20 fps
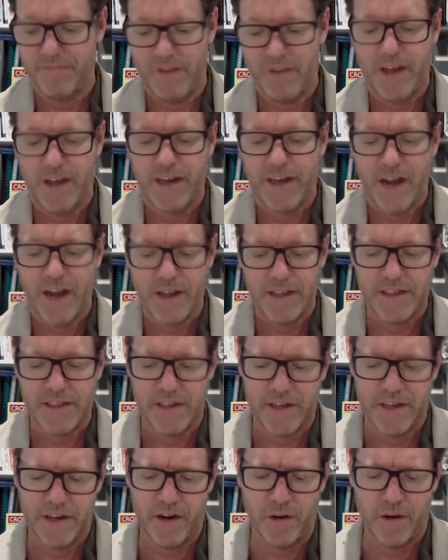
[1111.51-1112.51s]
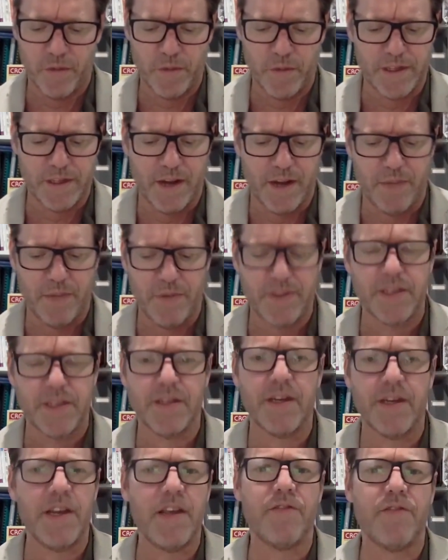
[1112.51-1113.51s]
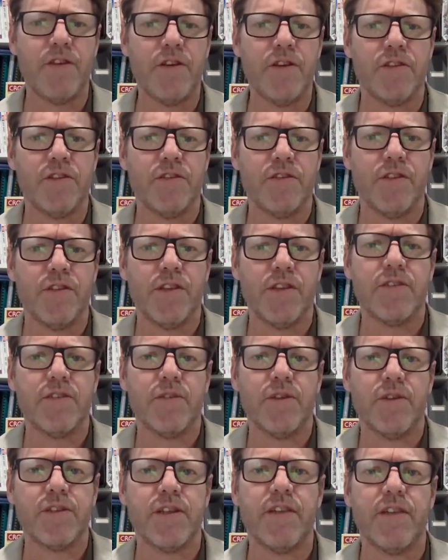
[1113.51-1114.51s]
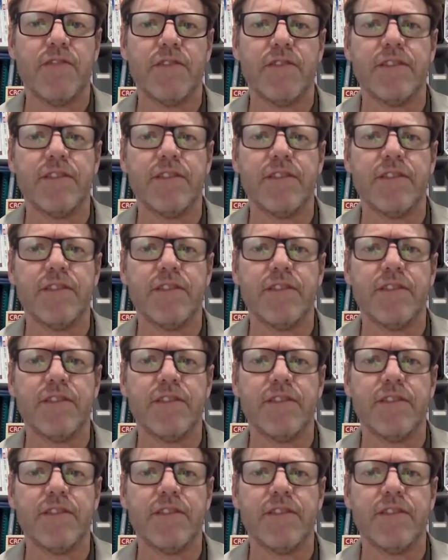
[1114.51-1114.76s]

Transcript: I can only see it onwards and upwards in the near future for this sort of stuff.